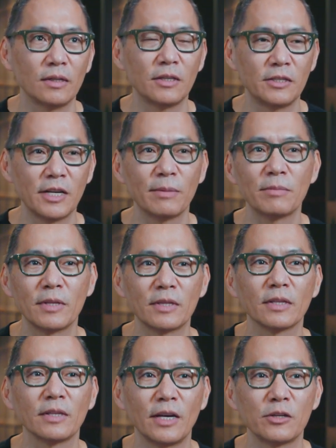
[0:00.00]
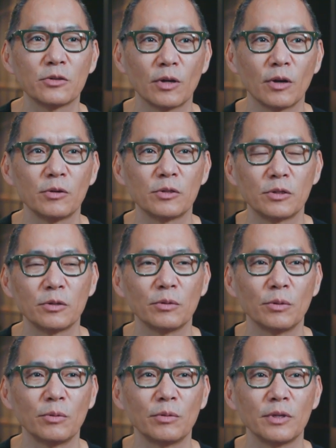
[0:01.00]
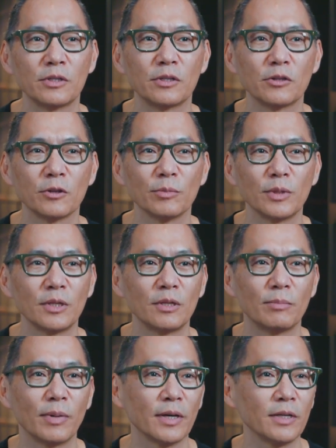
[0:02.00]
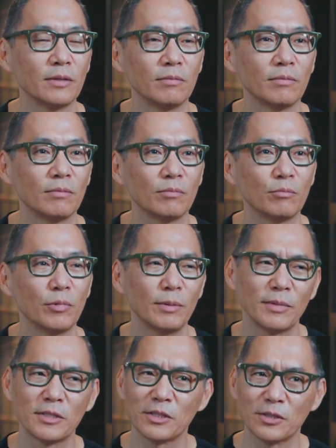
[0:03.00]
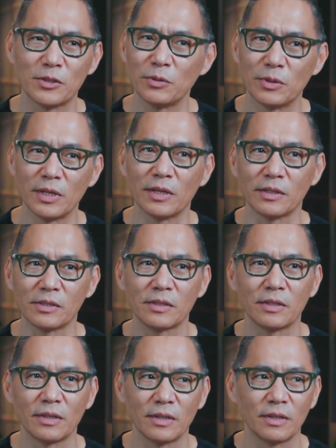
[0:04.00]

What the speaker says: depth that the laser goes to is determined by pretty much just two things: